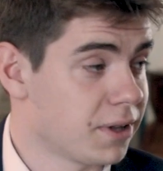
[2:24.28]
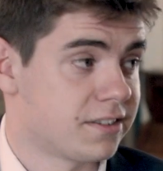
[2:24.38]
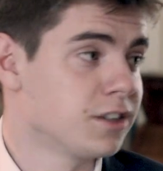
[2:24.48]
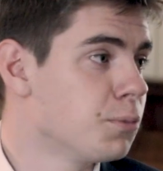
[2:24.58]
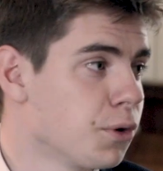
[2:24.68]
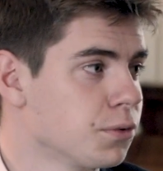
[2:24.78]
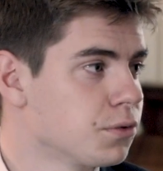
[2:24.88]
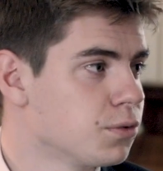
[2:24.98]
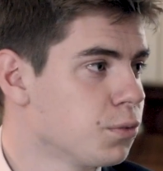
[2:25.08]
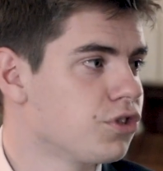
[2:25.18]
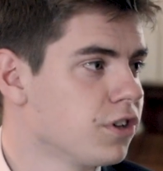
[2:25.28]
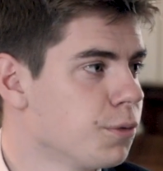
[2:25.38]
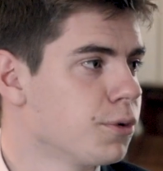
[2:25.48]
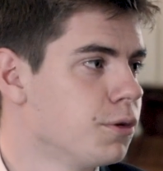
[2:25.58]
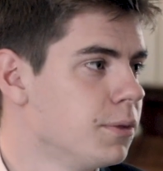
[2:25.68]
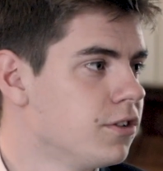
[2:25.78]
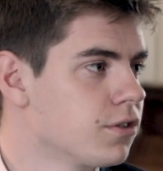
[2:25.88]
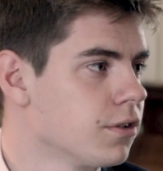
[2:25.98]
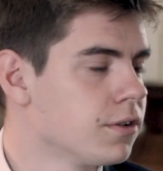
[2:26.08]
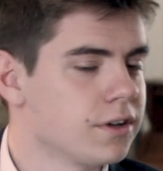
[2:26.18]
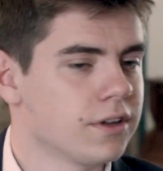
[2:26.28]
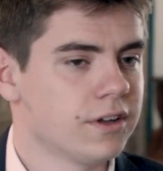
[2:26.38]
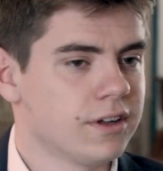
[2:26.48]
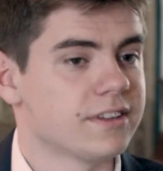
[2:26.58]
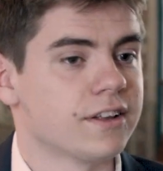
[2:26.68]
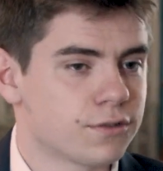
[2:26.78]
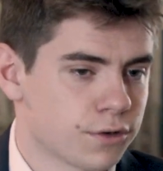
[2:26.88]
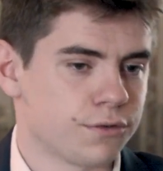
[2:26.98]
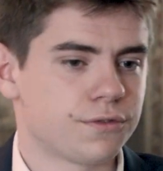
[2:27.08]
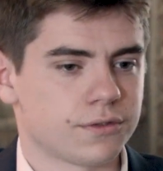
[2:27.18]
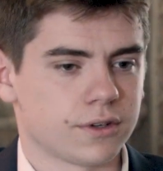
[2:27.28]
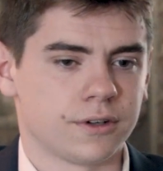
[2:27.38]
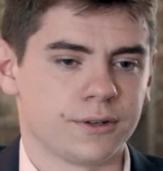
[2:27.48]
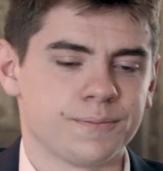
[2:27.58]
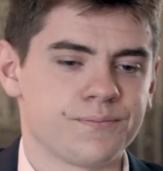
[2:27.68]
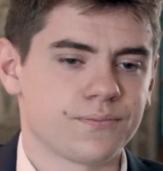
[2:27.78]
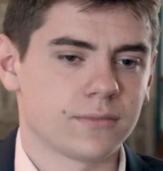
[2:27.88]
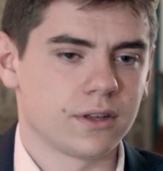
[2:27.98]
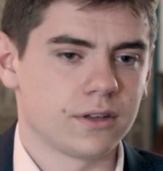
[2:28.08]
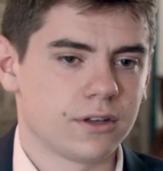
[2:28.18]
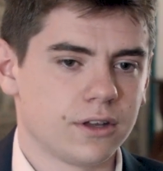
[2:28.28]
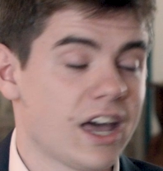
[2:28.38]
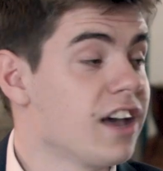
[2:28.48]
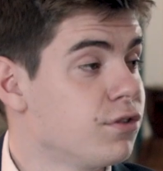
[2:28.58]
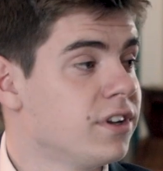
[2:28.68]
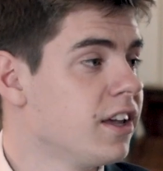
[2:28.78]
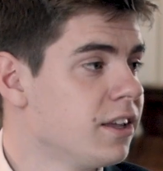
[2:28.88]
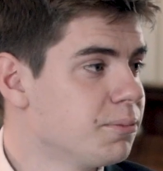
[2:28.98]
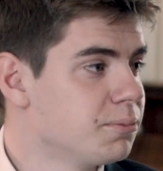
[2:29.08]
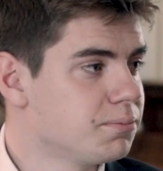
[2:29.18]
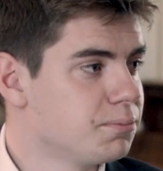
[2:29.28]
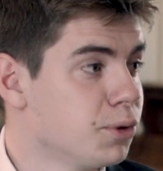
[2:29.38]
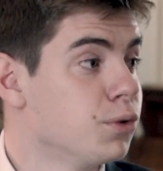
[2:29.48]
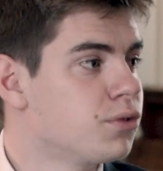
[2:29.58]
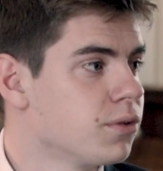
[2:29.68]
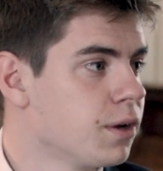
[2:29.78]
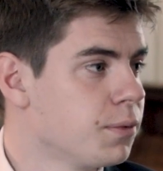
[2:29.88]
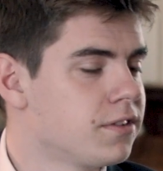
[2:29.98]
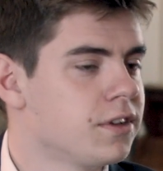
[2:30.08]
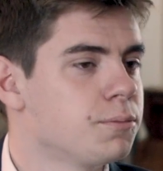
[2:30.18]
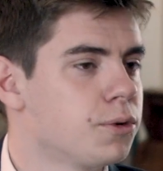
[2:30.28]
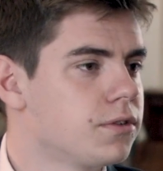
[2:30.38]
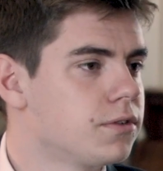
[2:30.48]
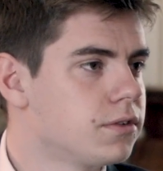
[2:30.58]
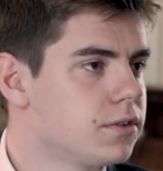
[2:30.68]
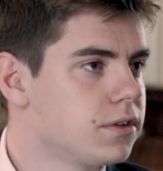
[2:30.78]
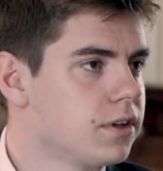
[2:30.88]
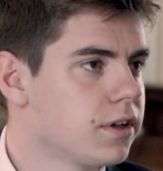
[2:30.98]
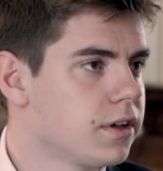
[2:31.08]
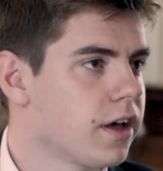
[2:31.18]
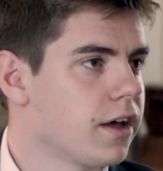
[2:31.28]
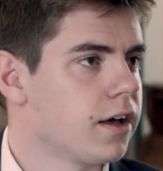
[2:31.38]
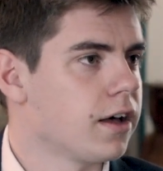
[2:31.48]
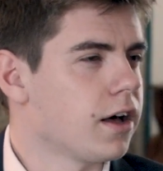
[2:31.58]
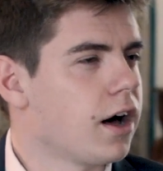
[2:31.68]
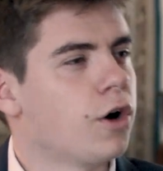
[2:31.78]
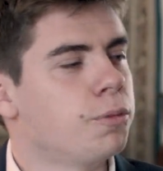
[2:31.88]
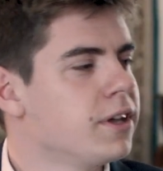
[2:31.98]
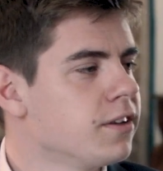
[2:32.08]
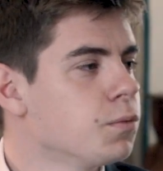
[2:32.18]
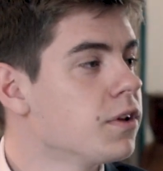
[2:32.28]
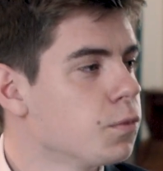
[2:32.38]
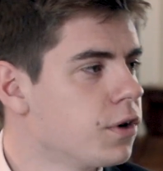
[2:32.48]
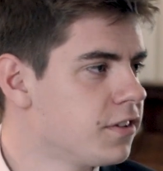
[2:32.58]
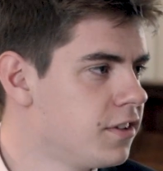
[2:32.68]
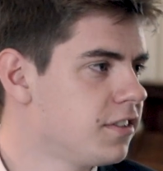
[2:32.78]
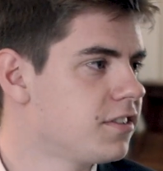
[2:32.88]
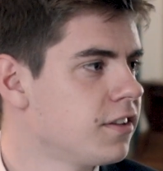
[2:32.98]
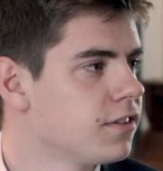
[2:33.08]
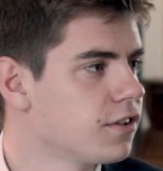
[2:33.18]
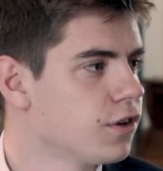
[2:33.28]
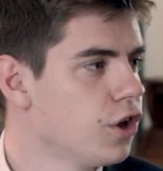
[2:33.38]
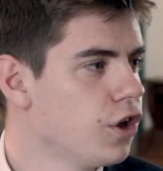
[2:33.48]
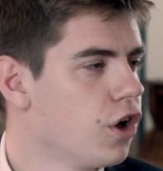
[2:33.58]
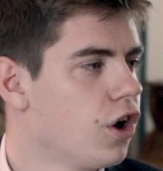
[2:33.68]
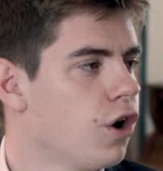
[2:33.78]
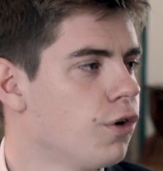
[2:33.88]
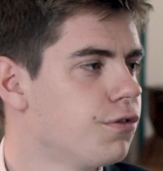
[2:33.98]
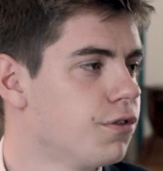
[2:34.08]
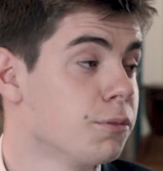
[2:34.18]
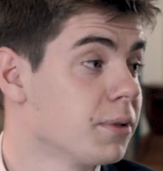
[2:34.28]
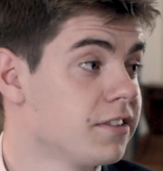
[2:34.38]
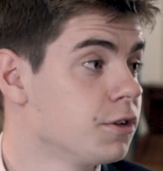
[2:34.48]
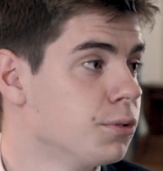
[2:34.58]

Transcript: plastic bottles washing up on the beach, or that sort of everyday pollution that we see. But how big? What is the extent of the plastic